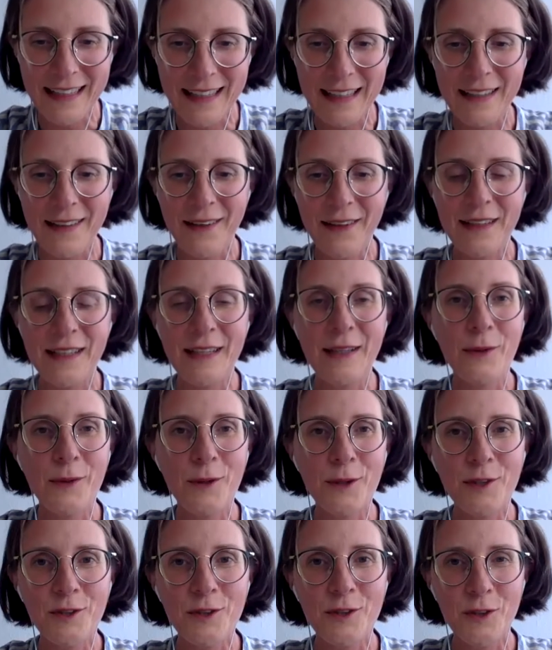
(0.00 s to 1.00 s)
in order
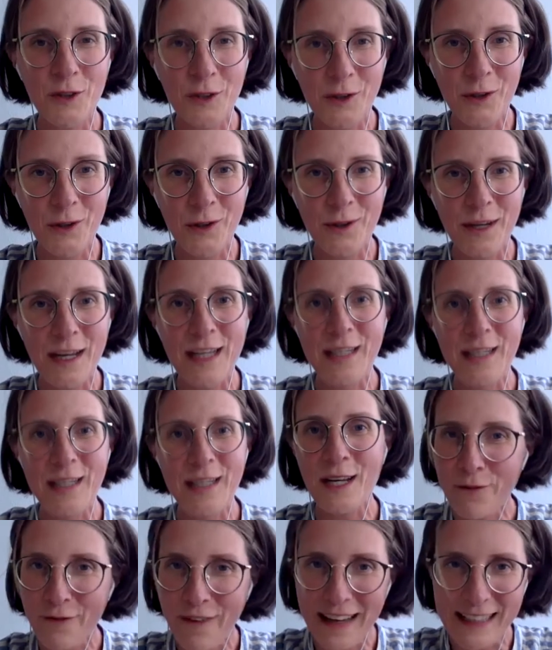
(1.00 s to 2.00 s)
to secure
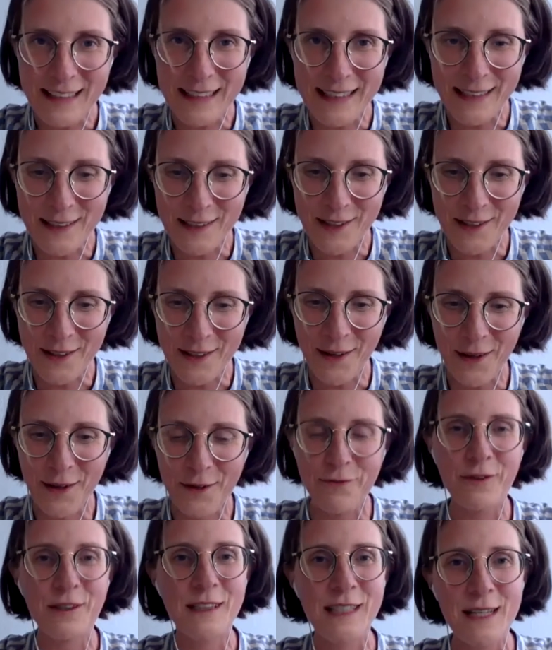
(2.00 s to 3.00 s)
enough vaccines
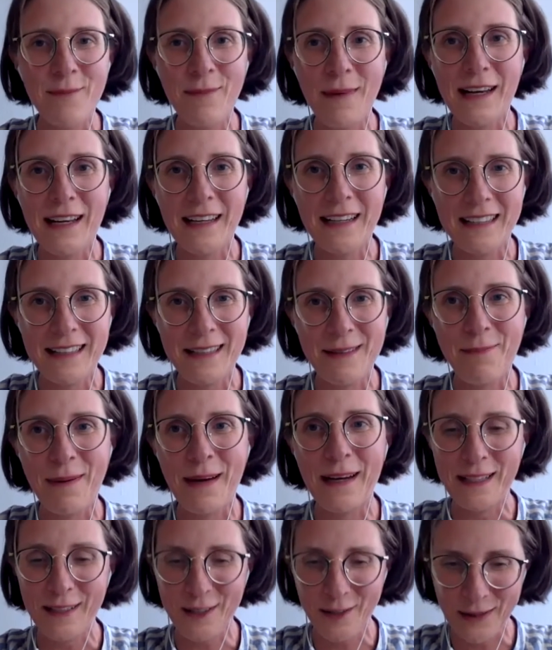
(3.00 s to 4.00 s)
for Denmark
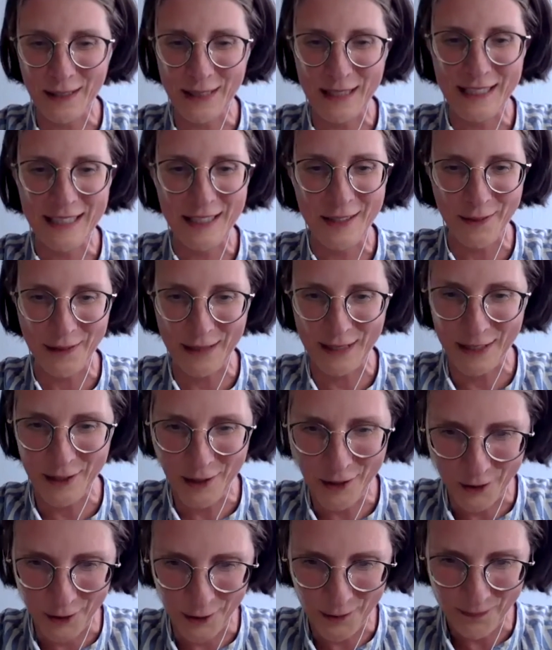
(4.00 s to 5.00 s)
by
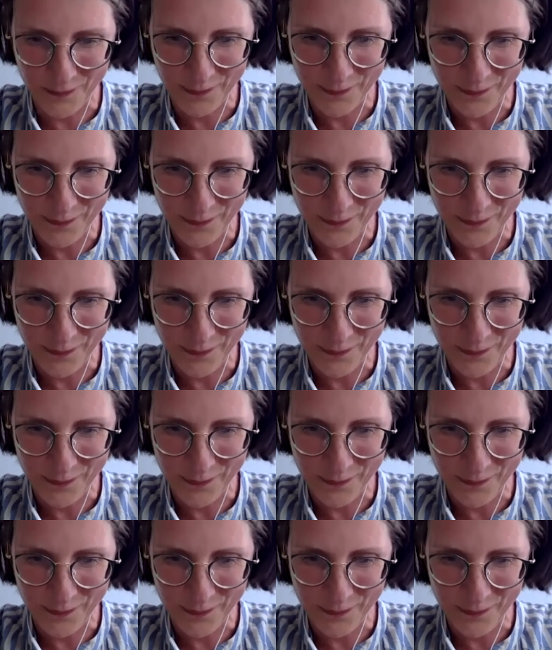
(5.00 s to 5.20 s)
2022.